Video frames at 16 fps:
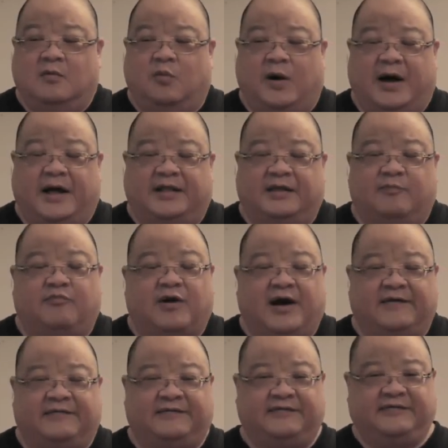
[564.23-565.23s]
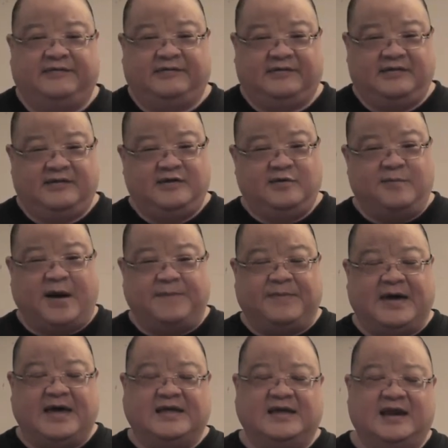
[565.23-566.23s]
While the price you
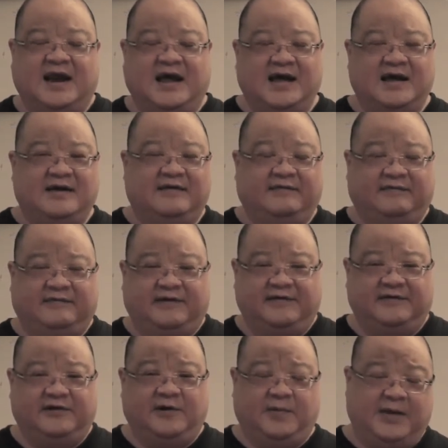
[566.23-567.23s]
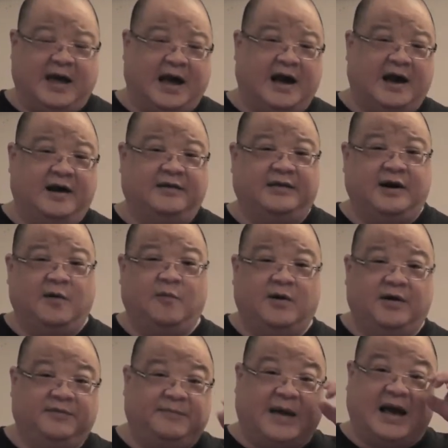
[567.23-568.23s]
might pay today is considerably higher than it
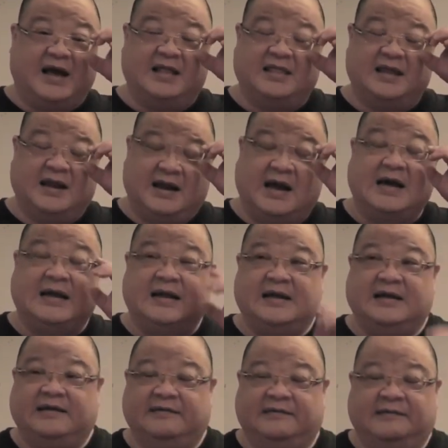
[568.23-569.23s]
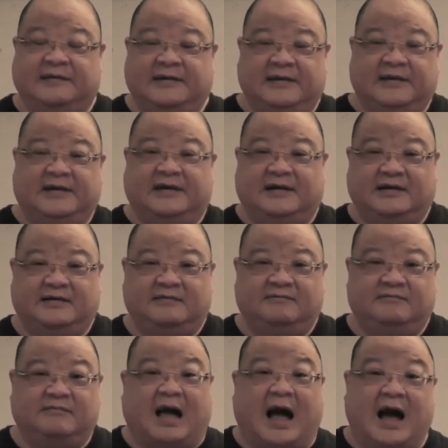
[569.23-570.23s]
was back in the 90s,
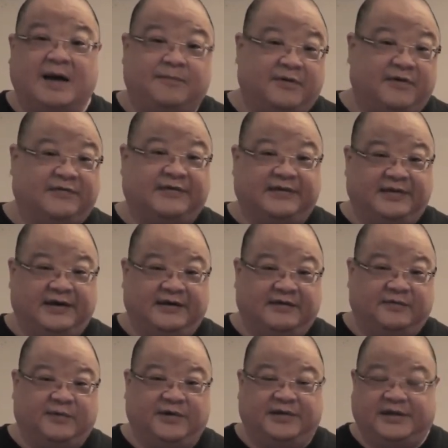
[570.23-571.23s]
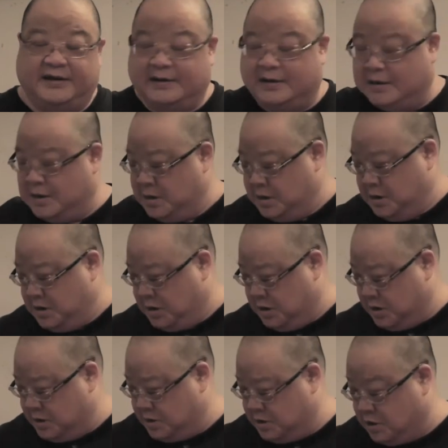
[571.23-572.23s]
I personally think it's worth it.
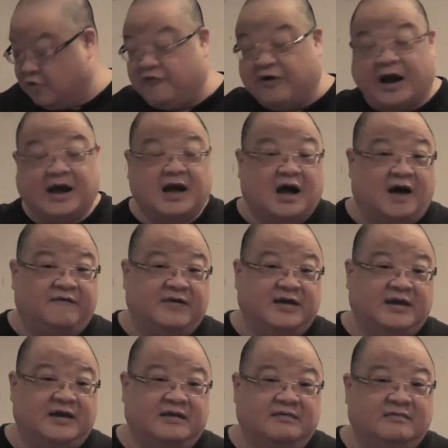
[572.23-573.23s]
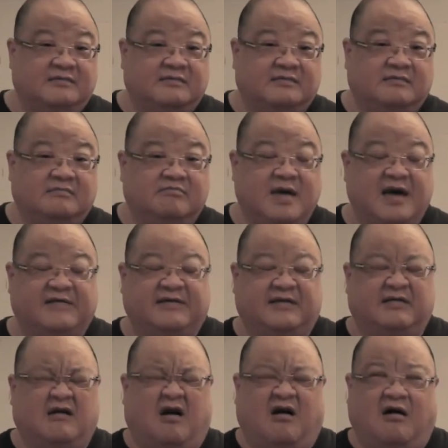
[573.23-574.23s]
Greg Covington makes
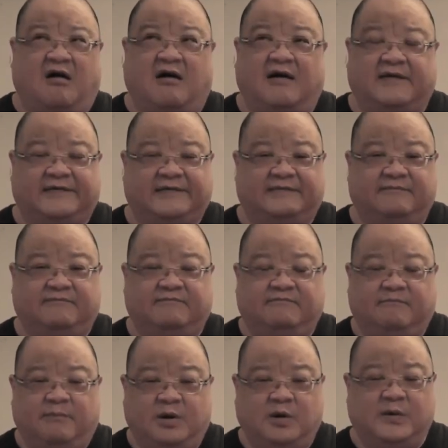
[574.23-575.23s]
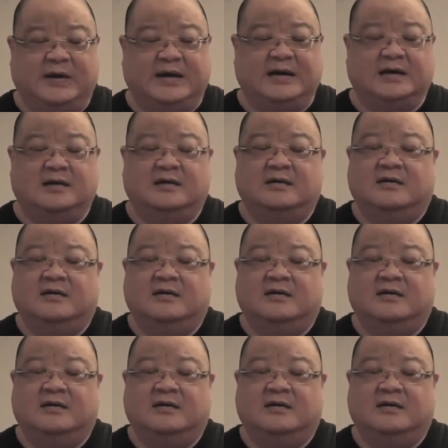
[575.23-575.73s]
an awesome Bowie.